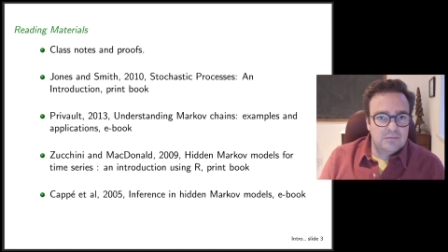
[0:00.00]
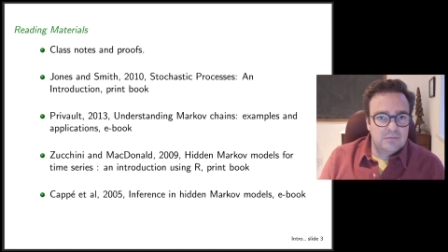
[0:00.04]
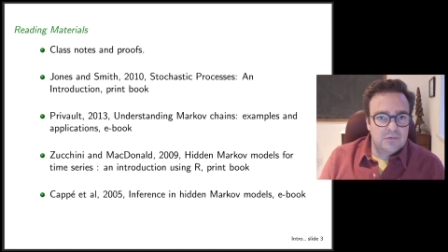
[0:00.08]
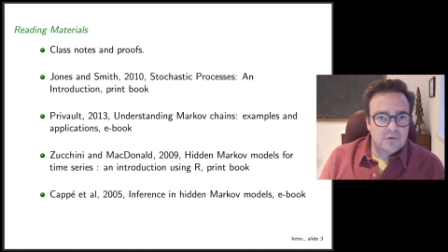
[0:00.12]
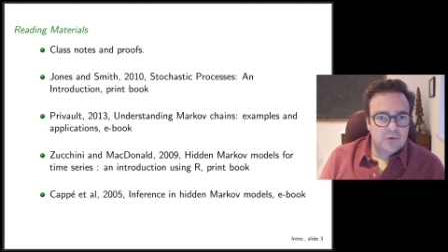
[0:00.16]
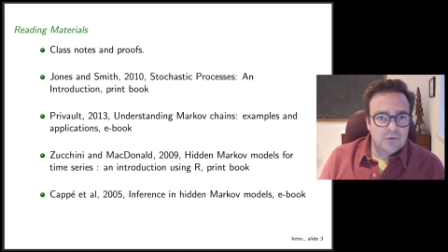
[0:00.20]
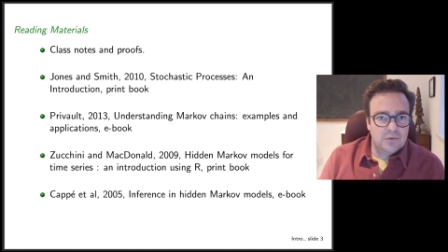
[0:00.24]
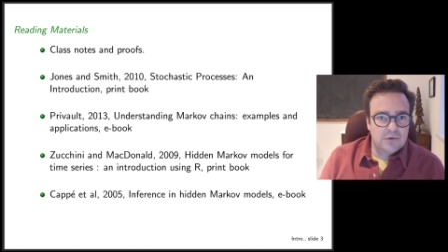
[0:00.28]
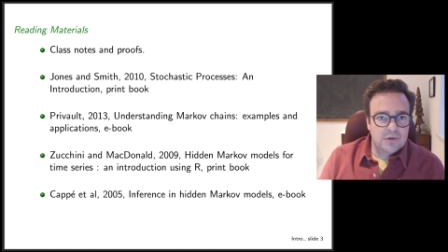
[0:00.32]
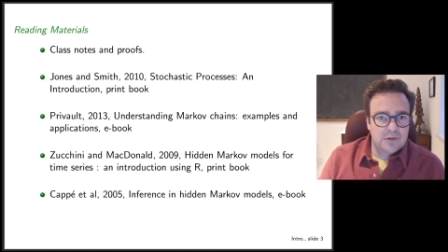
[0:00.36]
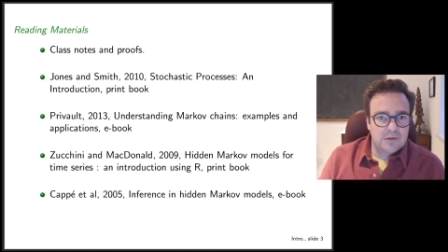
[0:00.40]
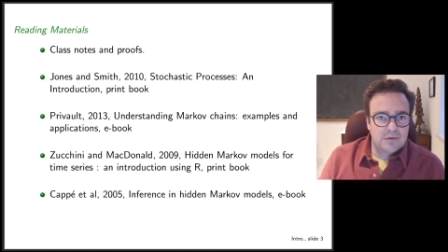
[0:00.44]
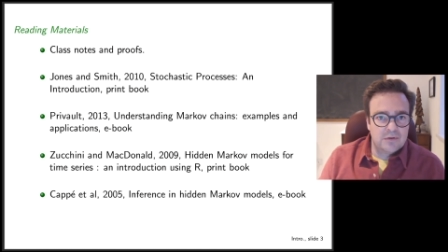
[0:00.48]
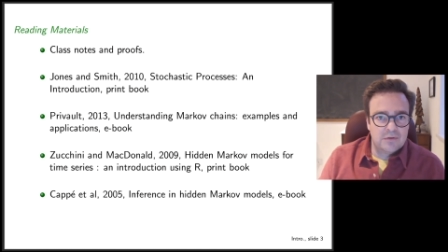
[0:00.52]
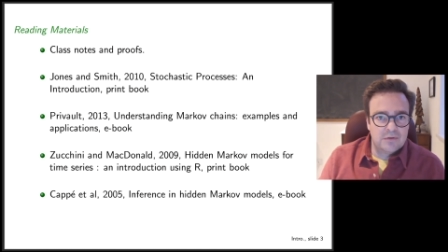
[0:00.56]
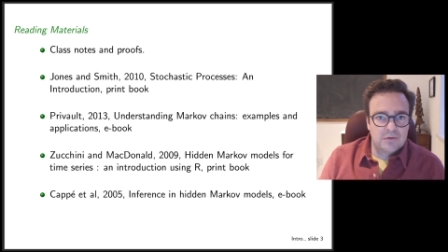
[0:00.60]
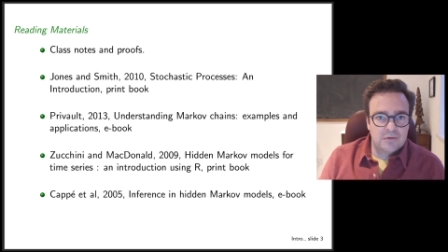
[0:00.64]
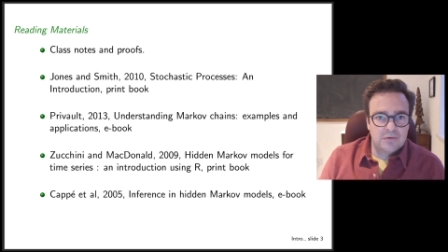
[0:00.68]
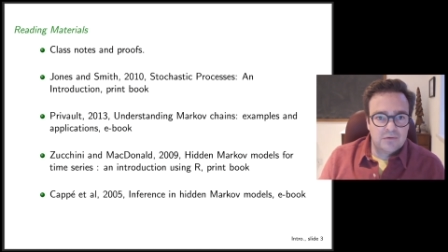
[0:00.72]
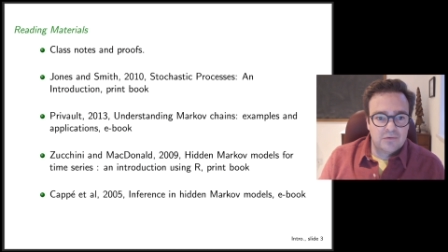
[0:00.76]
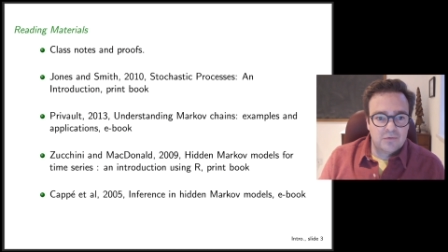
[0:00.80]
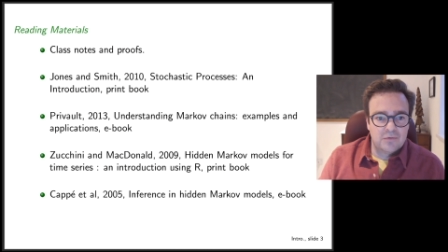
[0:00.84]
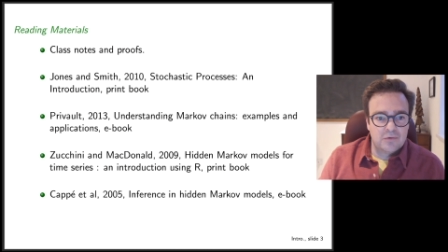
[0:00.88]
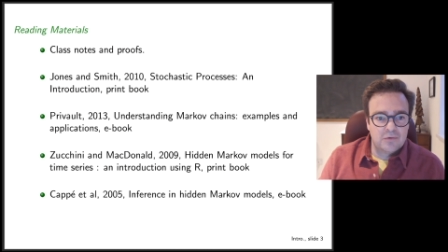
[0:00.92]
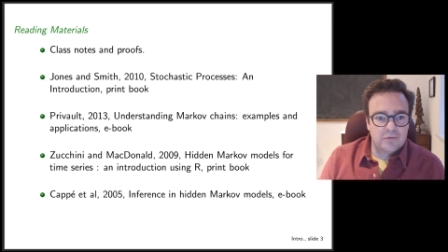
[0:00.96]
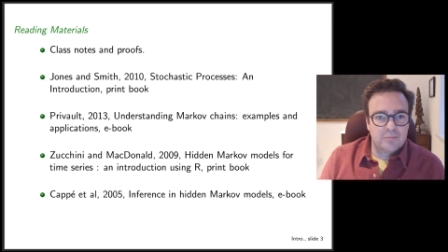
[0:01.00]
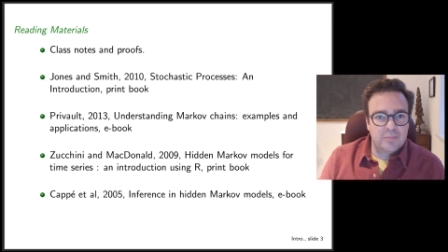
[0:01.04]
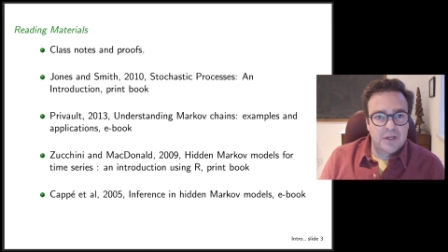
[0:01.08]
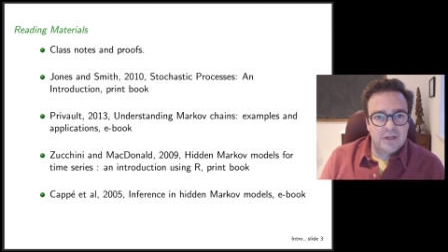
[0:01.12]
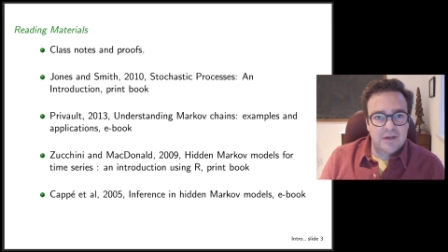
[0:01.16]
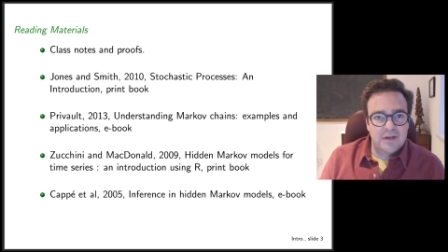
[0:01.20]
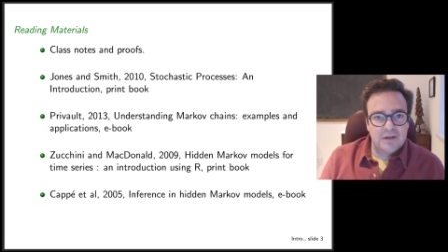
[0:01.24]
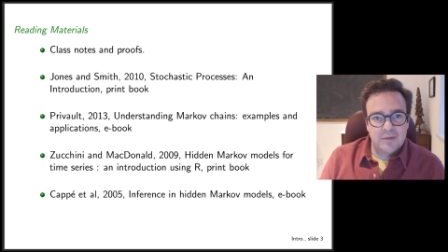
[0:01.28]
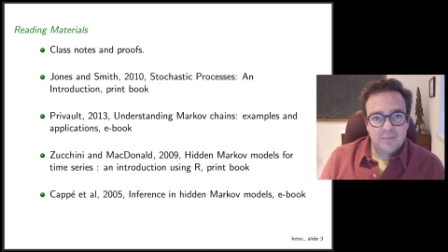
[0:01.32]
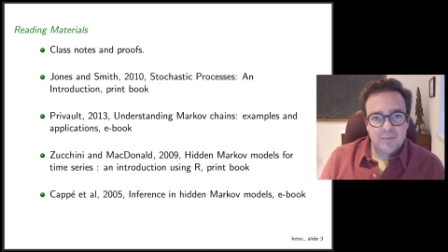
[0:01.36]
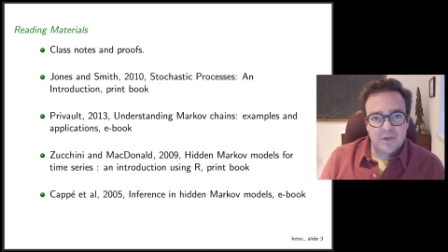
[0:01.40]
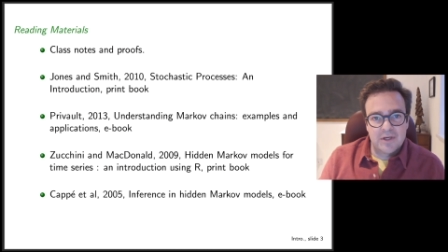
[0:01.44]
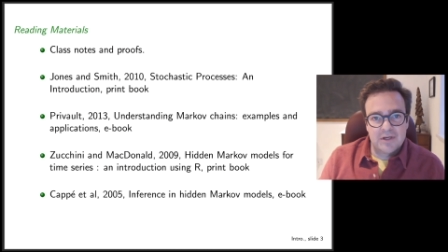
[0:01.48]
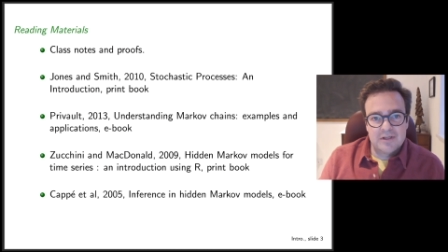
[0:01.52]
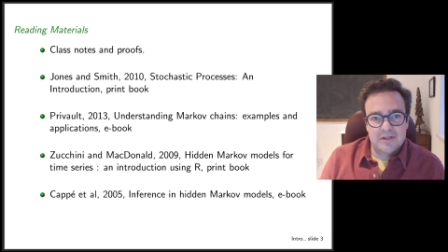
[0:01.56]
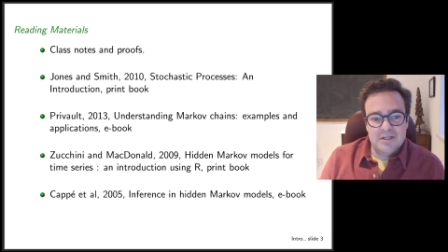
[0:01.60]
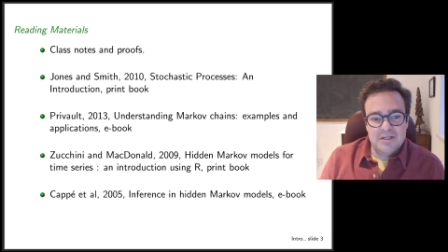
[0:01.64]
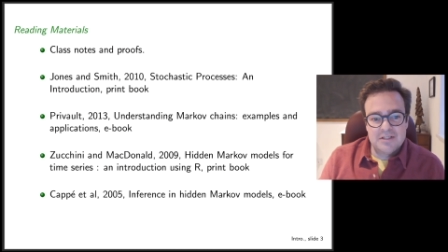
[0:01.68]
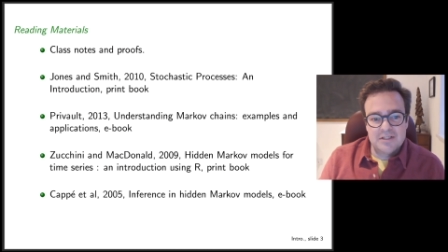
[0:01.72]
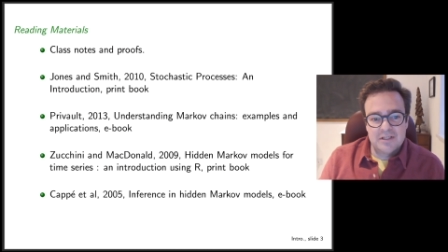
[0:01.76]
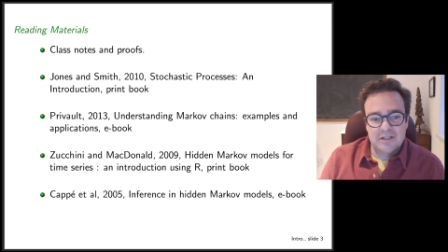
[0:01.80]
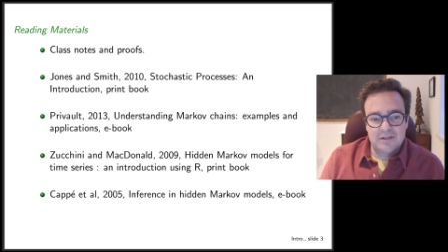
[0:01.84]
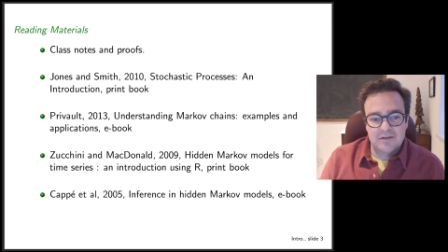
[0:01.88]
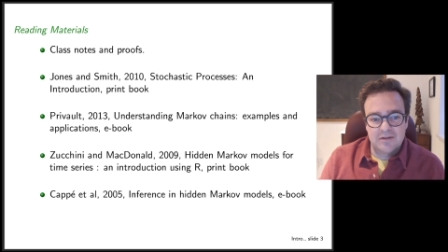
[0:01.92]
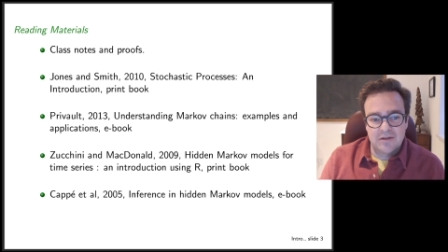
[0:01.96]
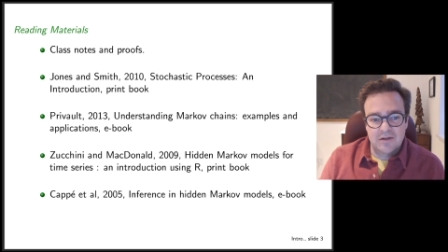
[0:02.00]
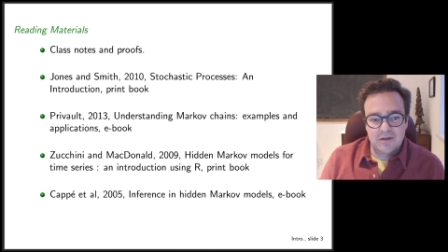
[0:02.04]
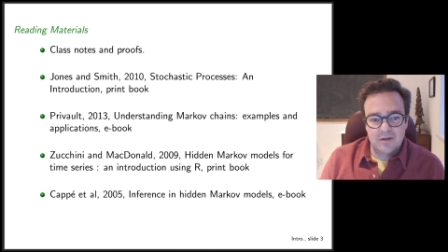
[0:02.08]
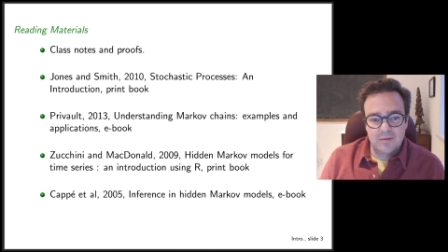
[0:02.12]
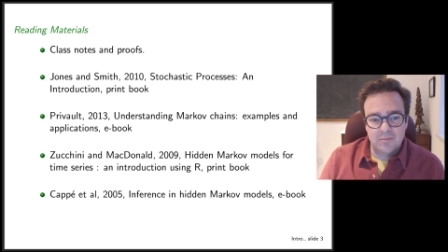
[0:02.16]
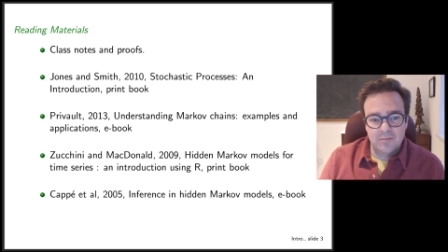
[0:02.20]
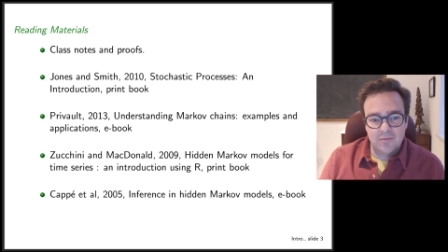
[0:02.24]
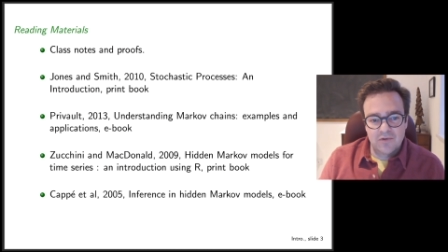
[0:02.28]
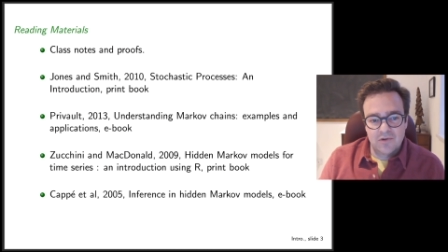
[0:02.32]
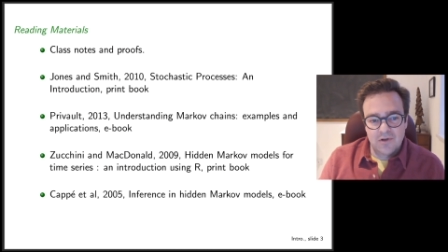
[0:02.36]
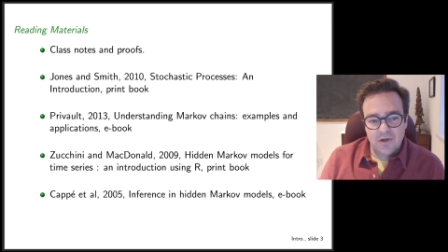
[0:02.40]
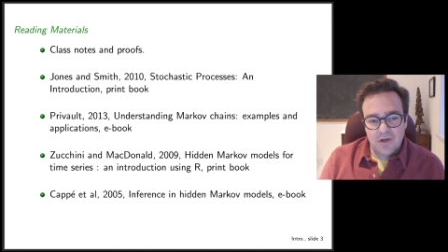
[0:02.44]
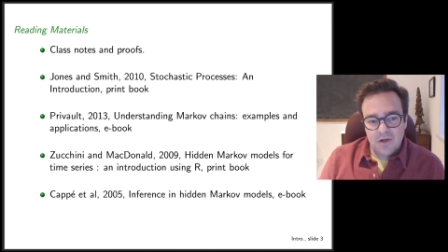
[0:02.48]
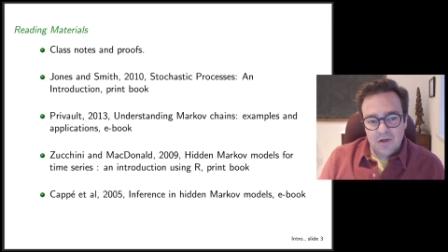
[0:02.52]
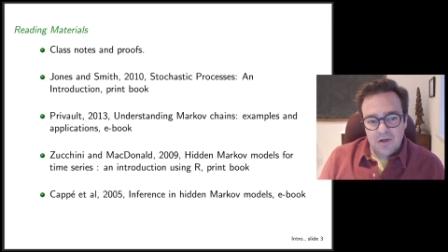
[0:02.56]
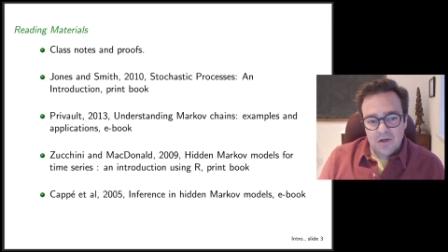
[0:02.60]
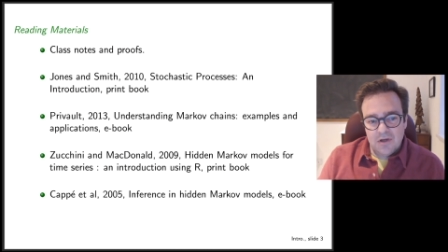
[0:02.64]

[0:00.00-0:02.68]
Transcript: during the sort of pandemic teaching times.